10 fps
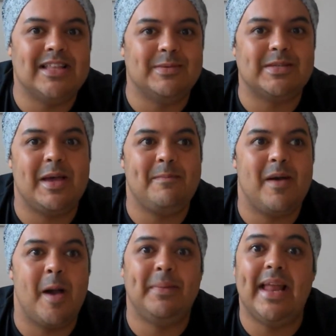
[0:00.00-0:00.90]
It was a
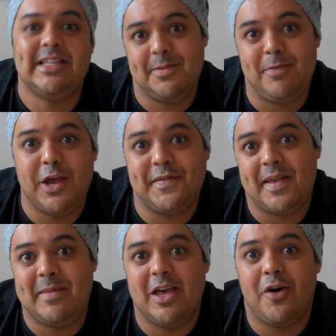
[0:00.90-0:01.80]
belated birthday
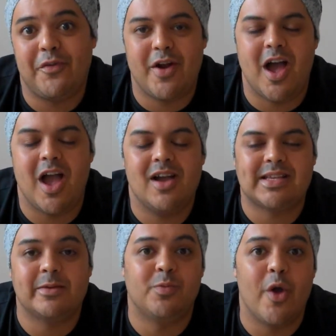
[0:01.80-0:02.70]
meal for her, because
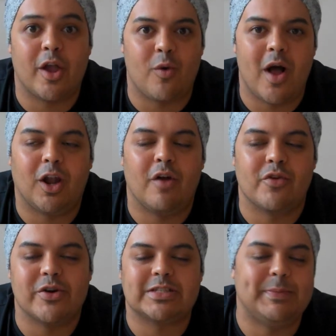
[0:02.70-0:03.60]
I was working quite a lot over
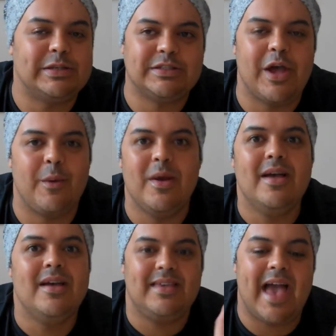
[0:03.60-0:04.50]
Christmas, so,
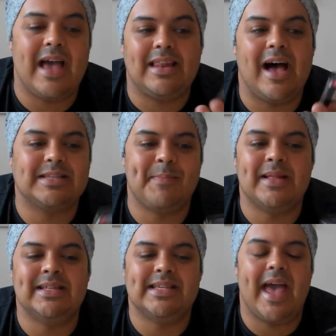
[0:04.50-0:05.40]
yeah, last
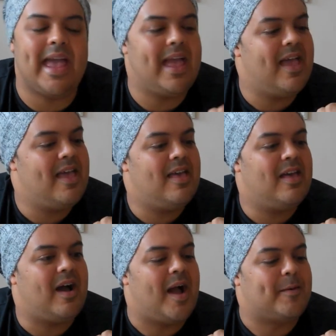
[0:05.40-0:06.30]
Monday,
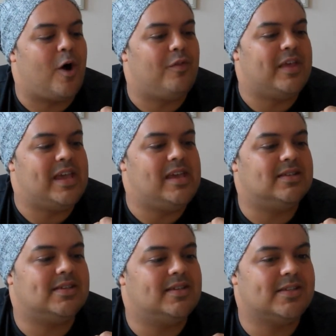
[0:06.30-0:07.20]
I got these,
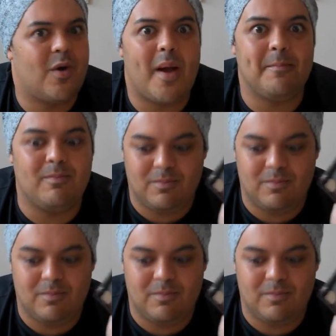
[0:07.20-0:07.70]
so I'm,